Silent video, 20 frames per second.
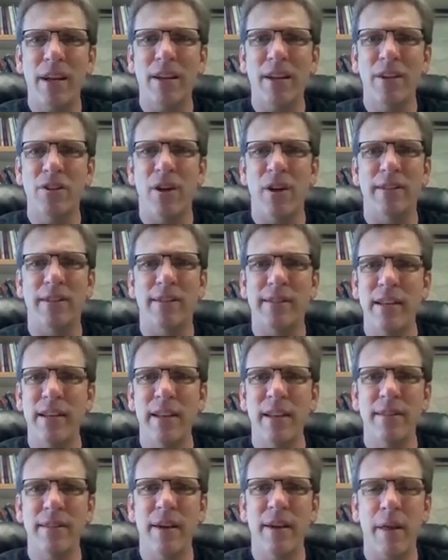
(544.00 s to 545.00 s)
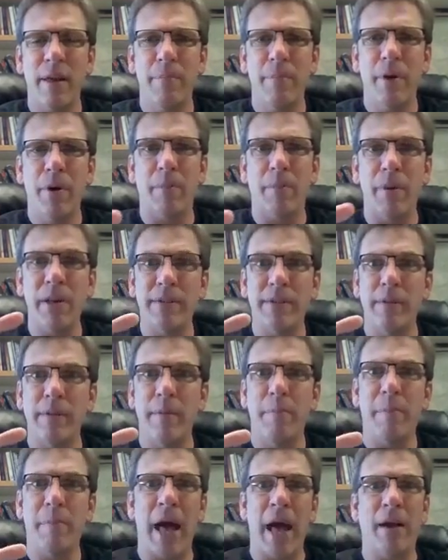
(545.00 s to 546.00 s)
Second John, teeny tiny book, but it's
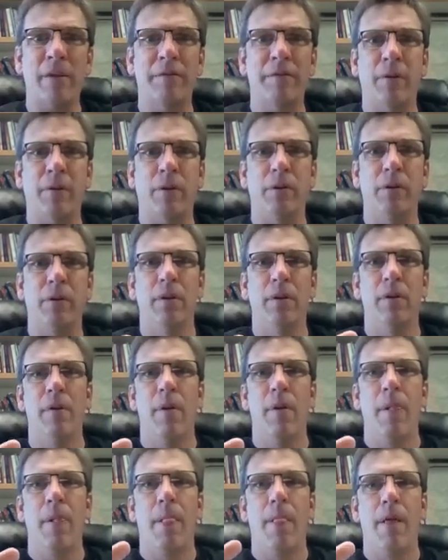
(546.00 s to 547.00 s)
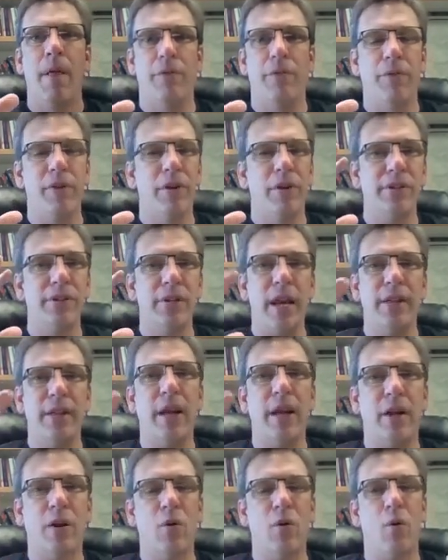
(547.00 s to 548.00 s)
impactful. If we just take
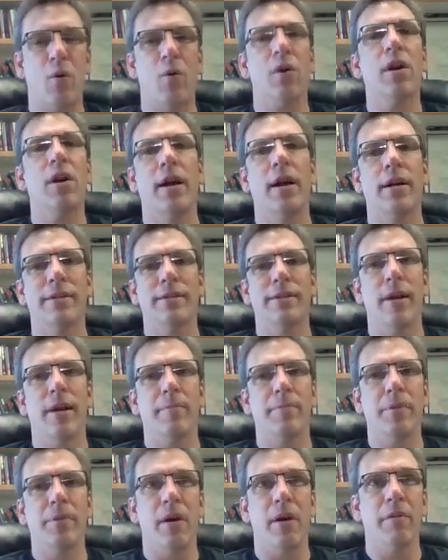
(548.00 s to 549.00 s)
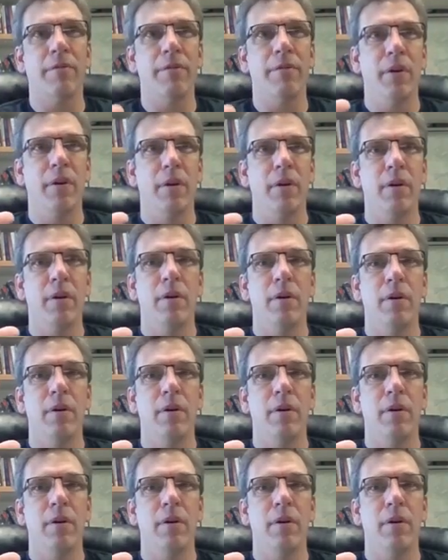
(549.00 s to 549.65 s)
that core concept of